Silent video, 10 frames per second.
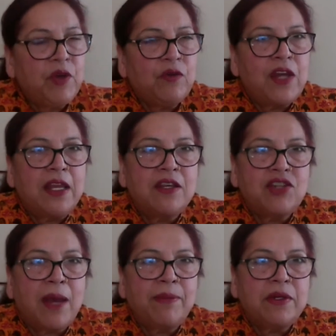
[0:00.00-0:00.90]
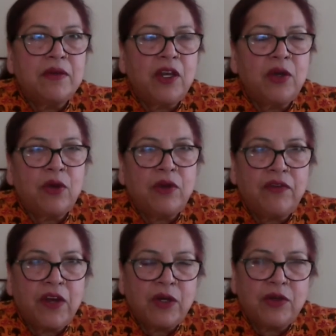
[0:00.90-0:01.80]
you've done the chapter, We Are Not
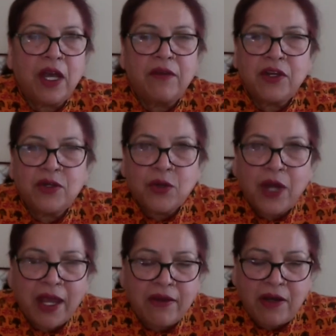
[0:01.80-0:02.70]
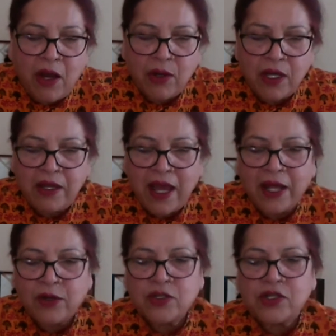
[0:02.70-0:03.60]
Afraid to Die, We're Together. Now, in
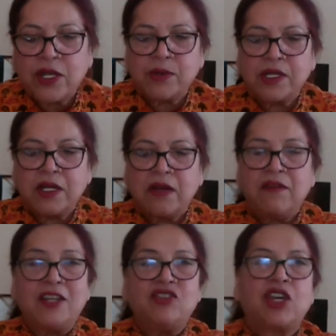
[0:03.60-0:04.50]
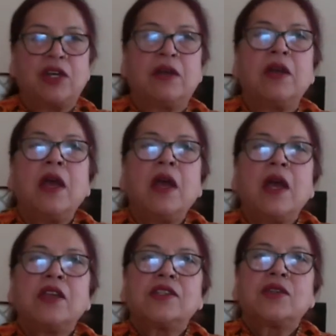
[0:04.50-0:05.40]
that also there was an adventure.
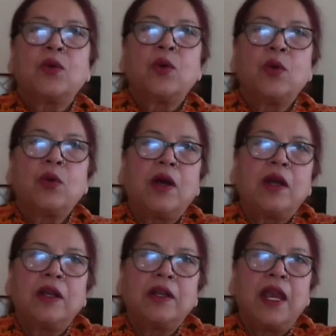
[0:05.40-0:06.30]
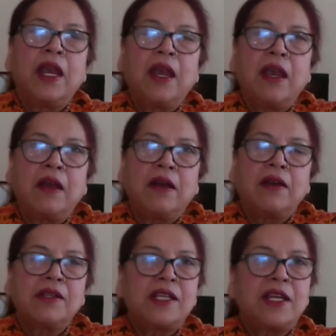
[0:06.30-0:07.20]
So they
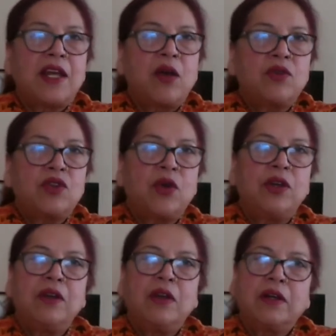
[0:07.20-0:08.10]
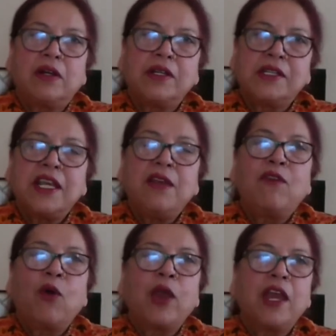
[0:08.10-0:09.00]
set out on a sea
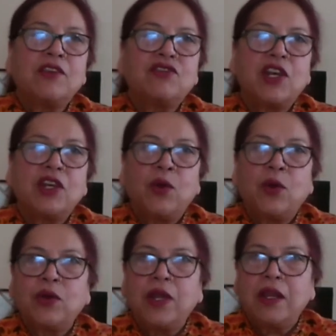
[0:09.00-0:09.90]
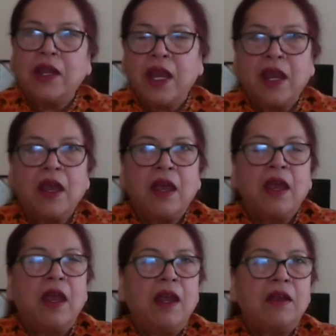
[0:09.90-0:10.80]
voyage, and then they
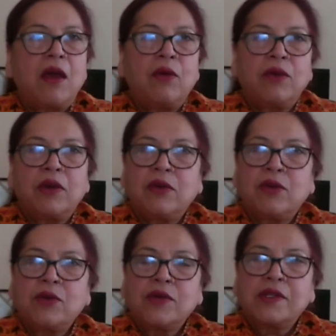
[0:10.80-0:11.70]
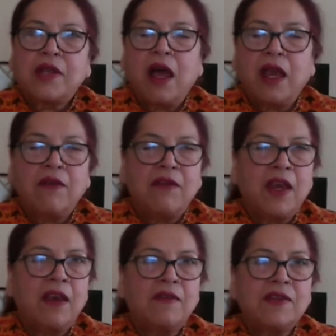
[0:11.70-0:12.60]
encountered those high
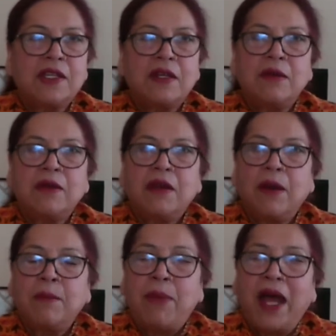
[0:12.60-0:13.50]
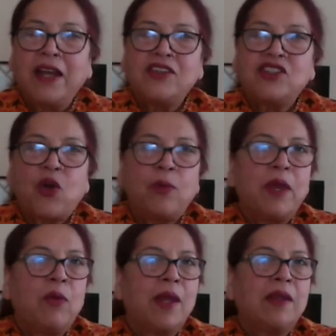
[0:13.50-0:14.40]
waves and bad
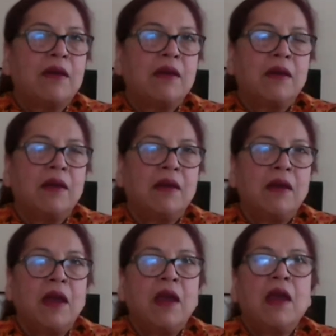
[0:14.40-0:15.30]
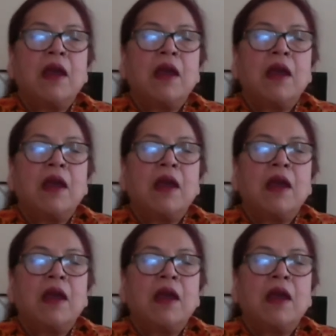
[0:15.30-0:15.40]
stormy weather, and